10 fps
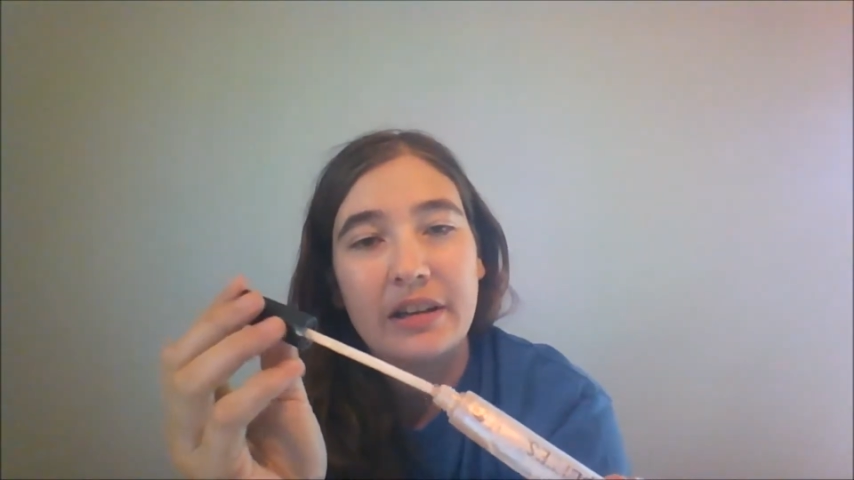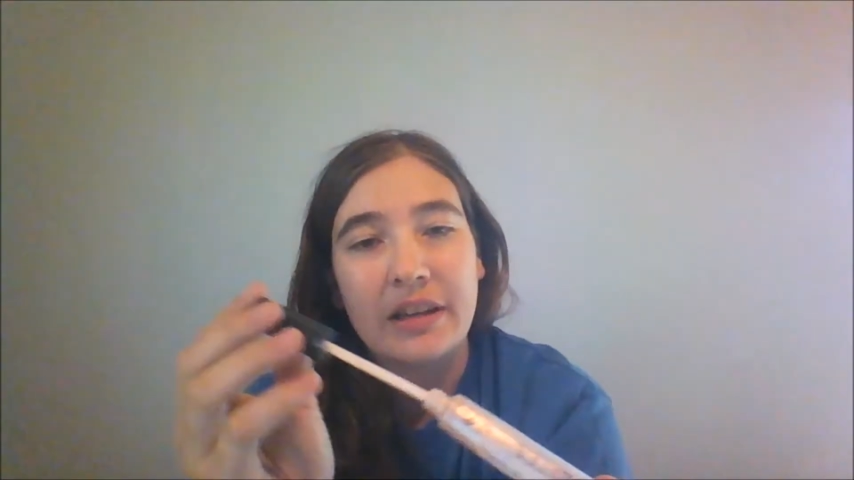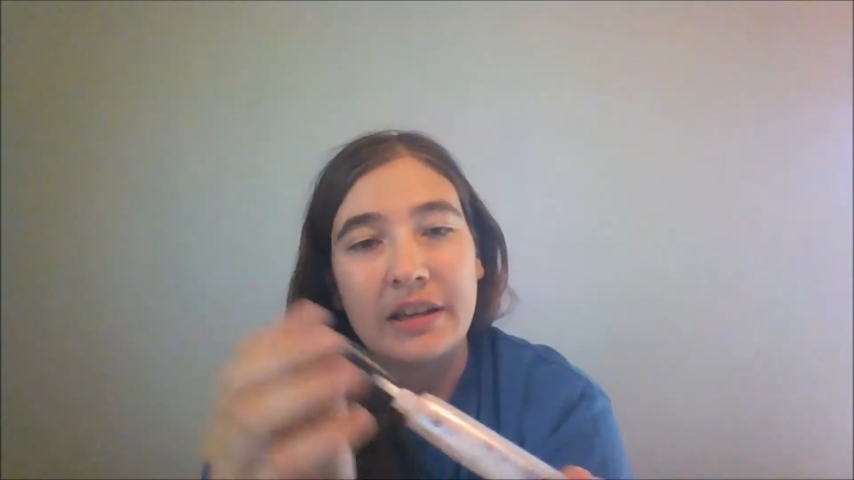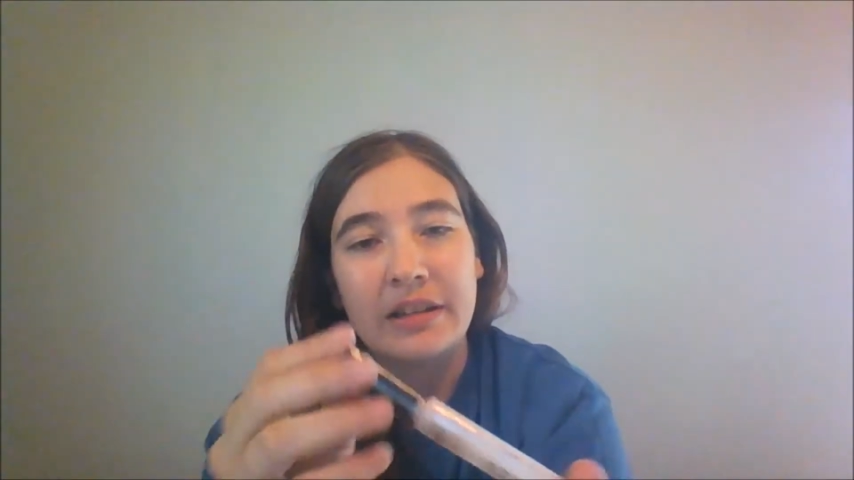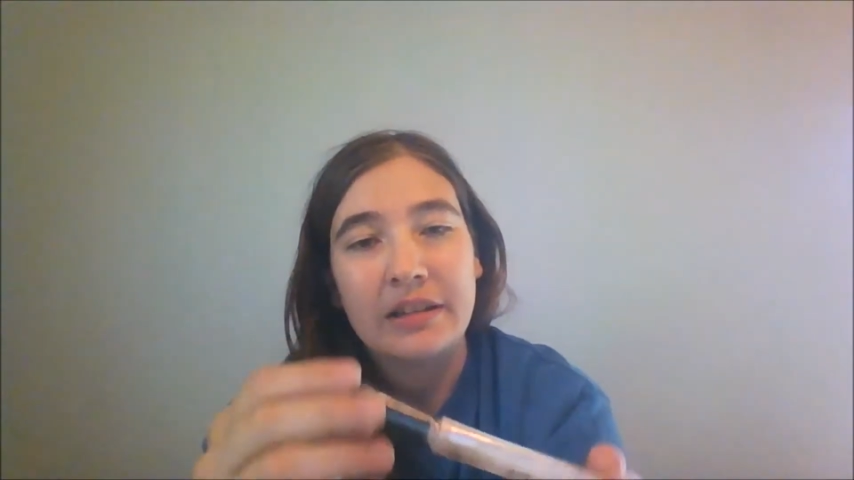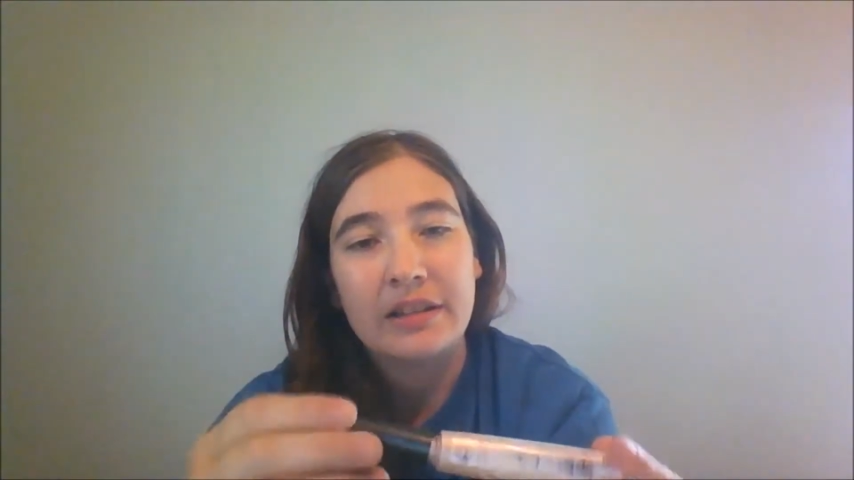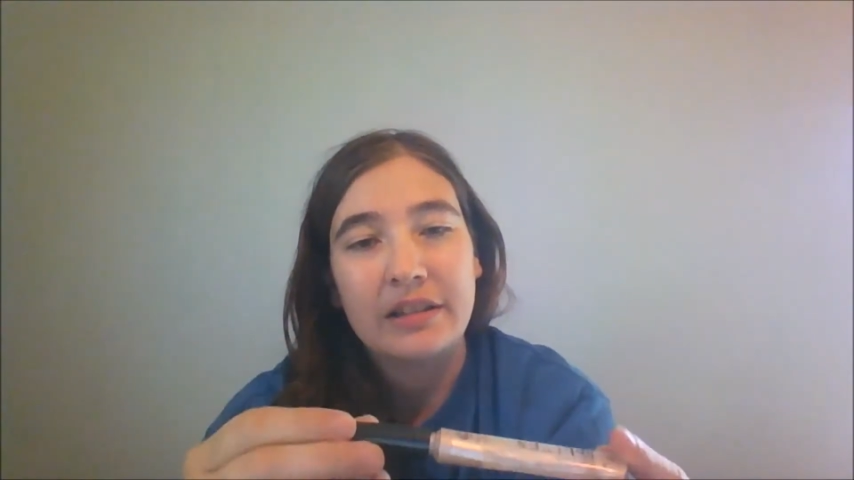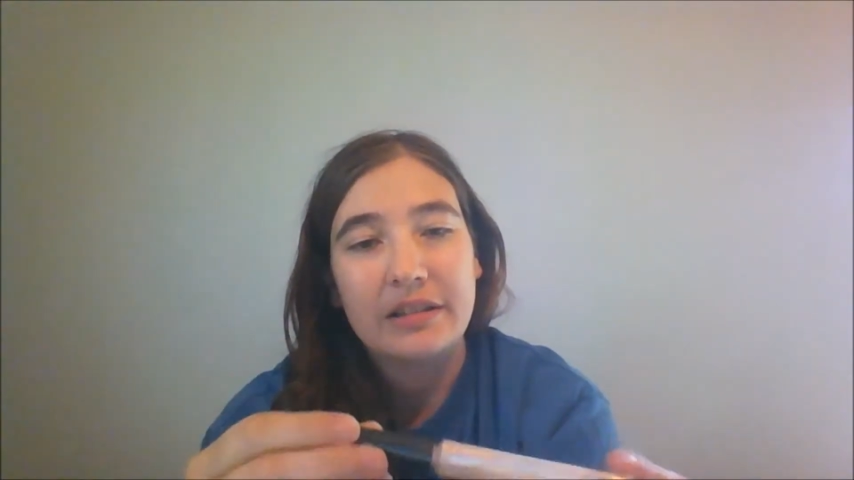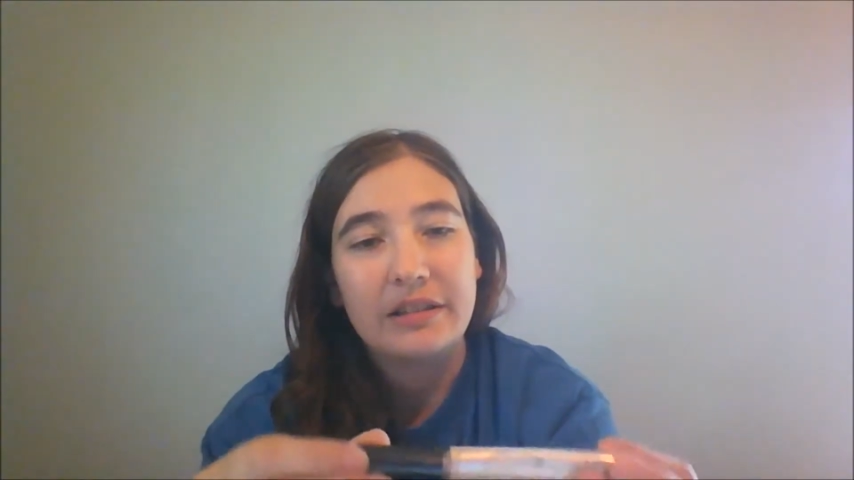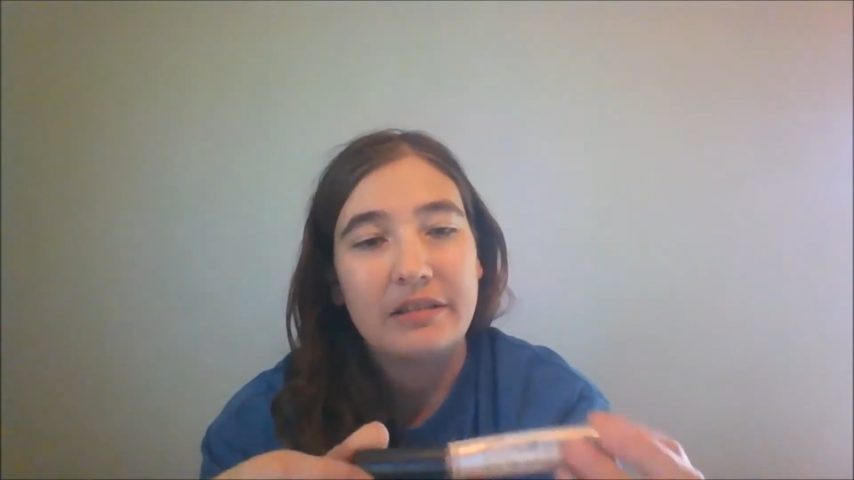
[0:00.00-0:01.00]

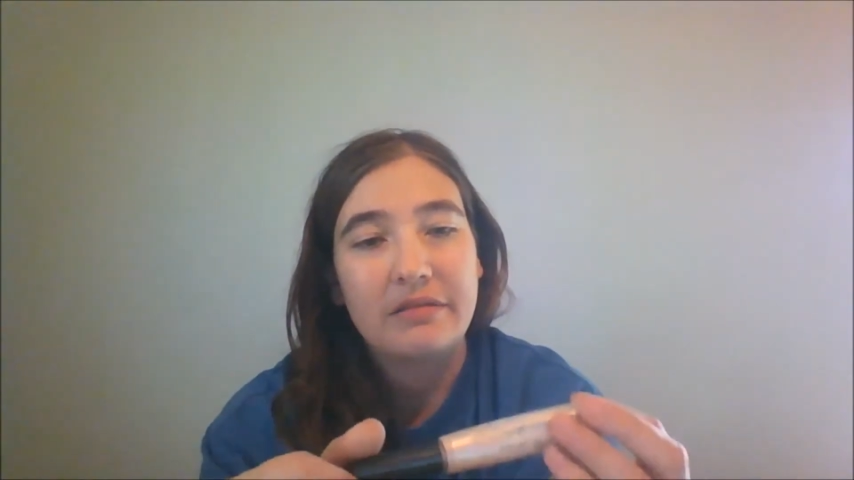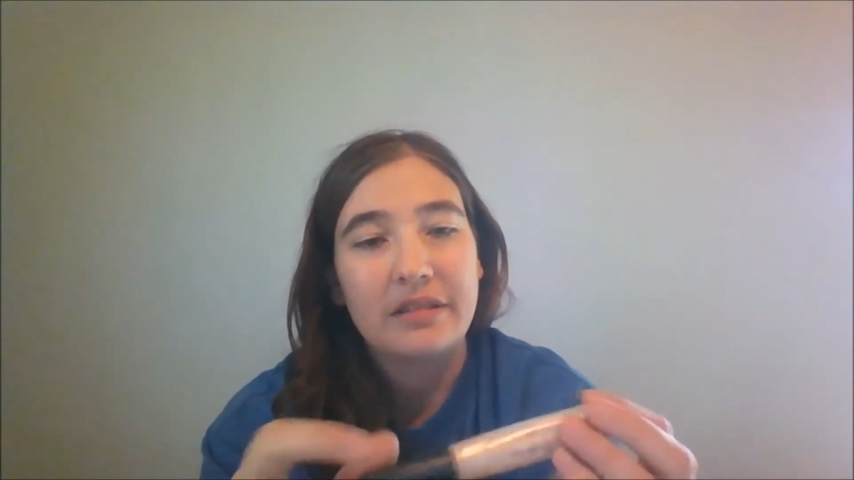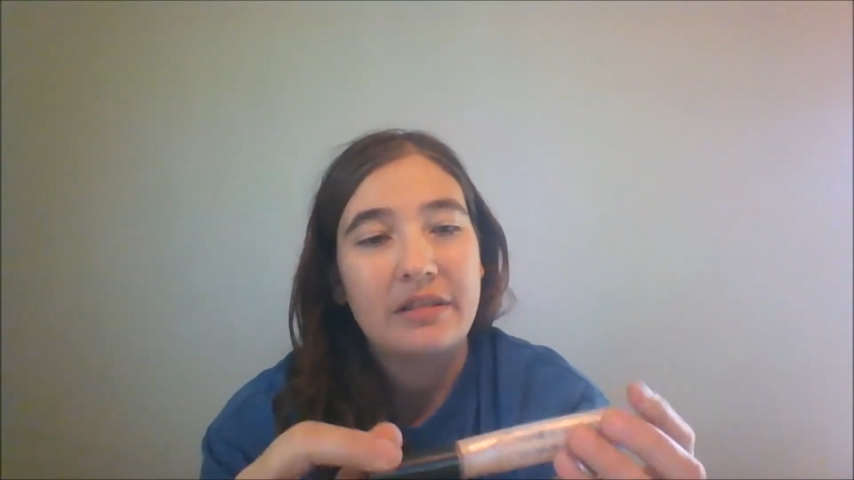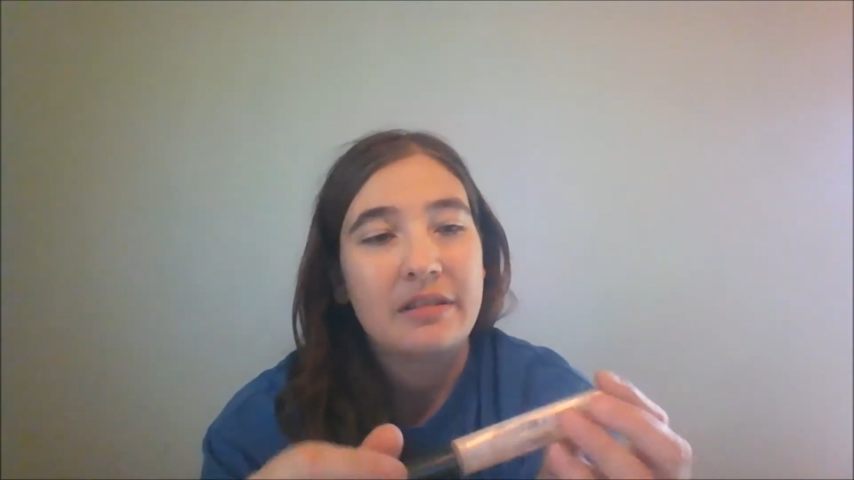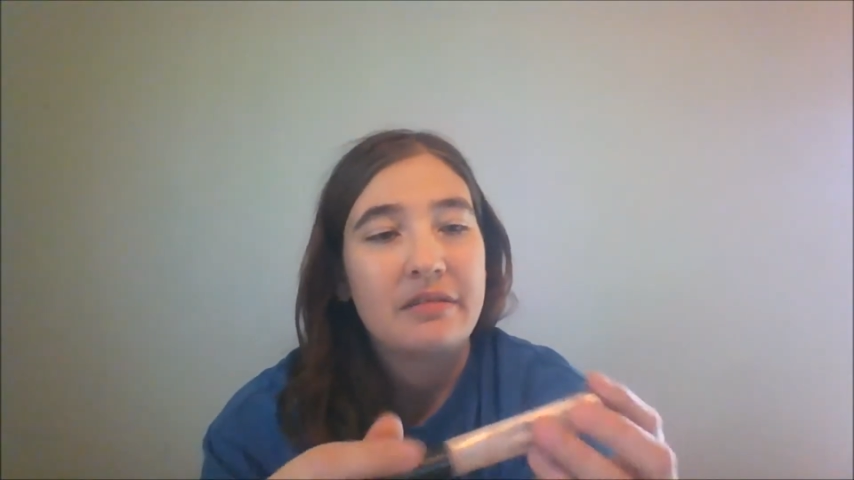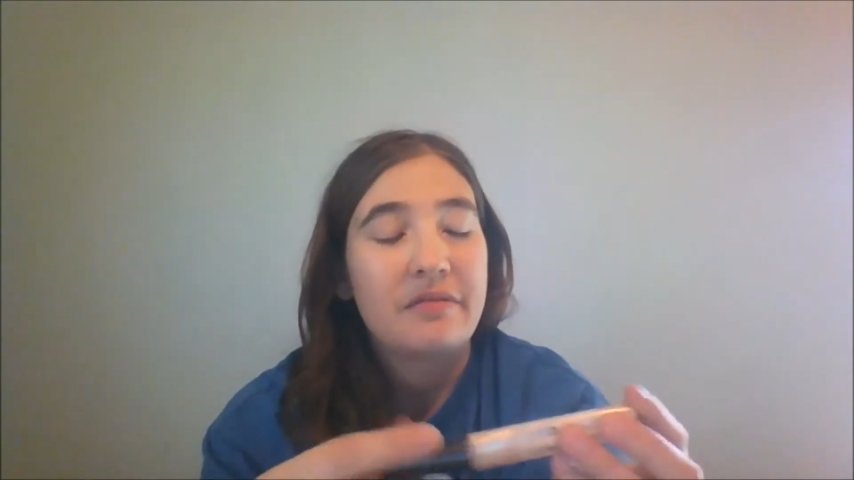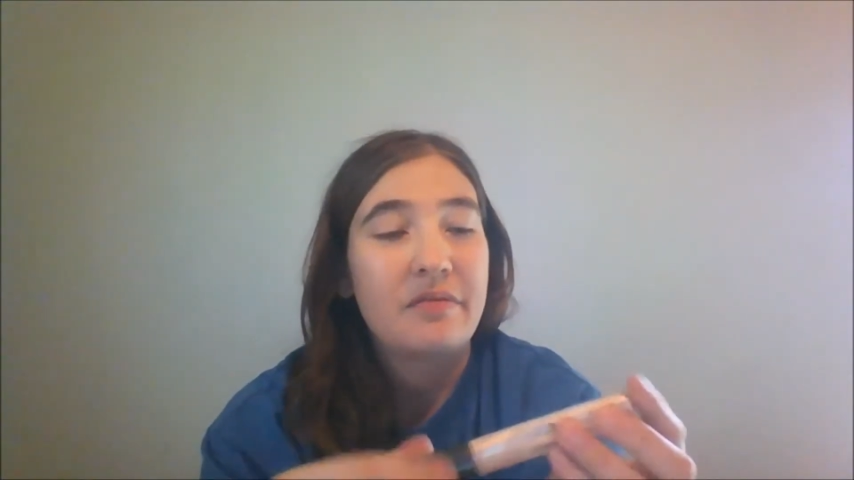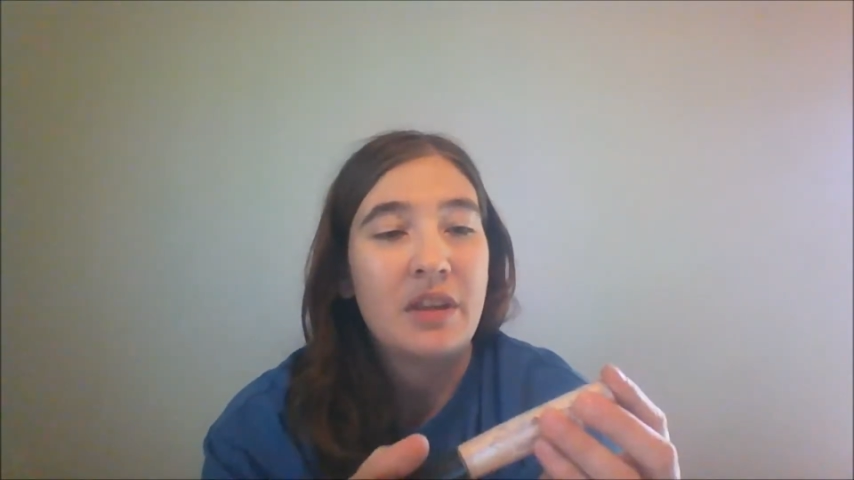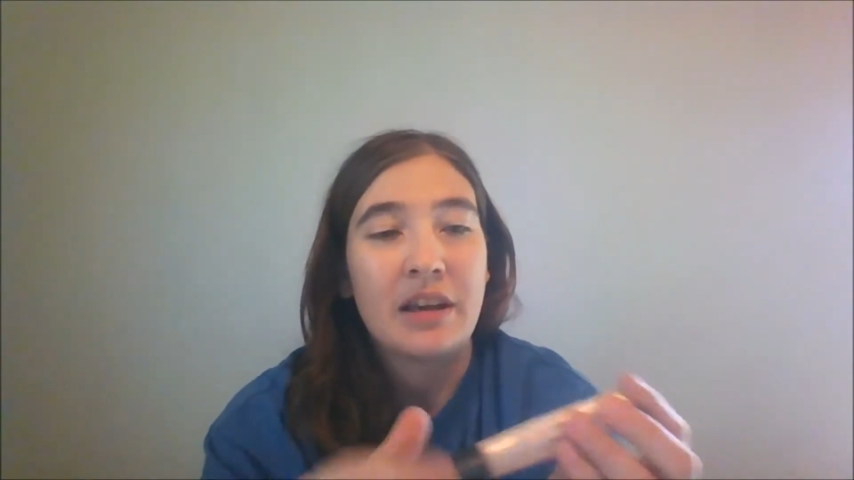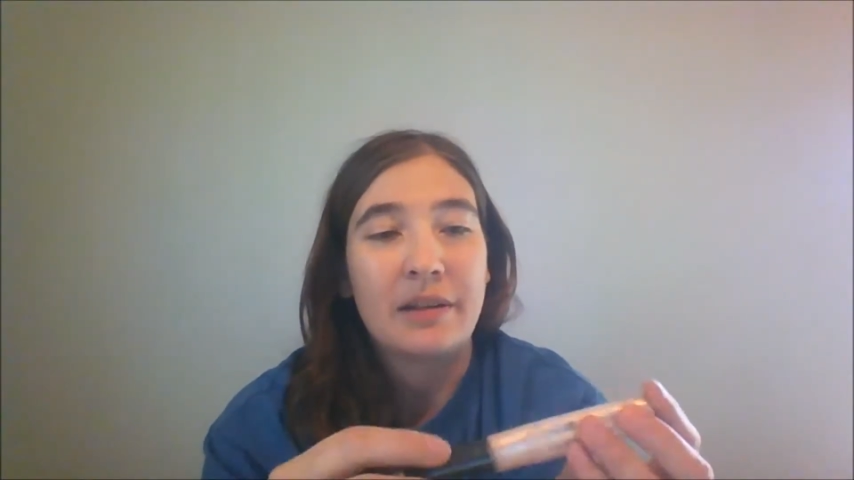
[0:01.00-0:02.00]
and
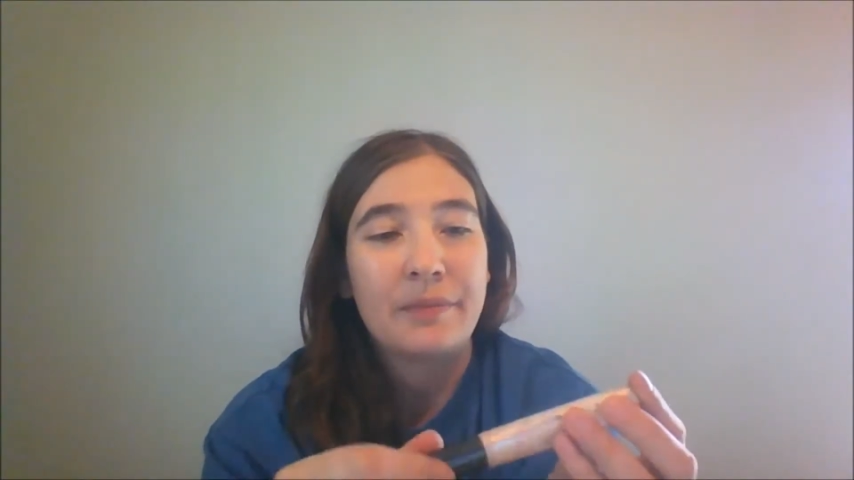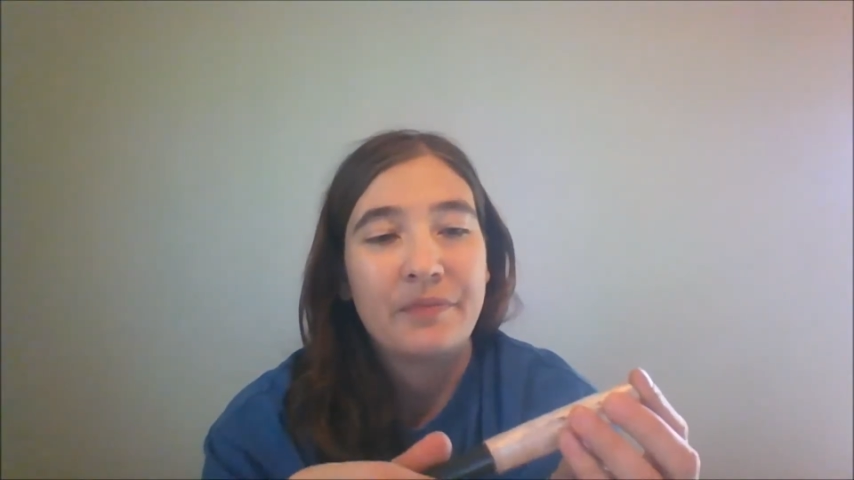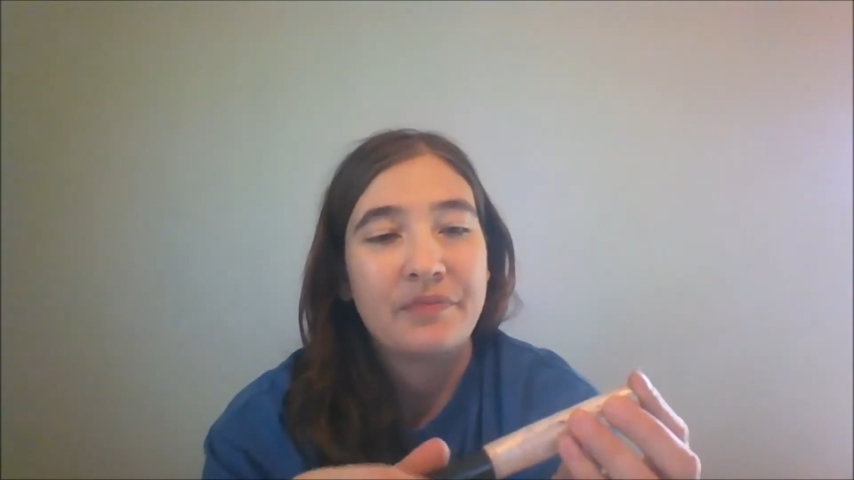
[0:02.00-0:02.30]
yeah.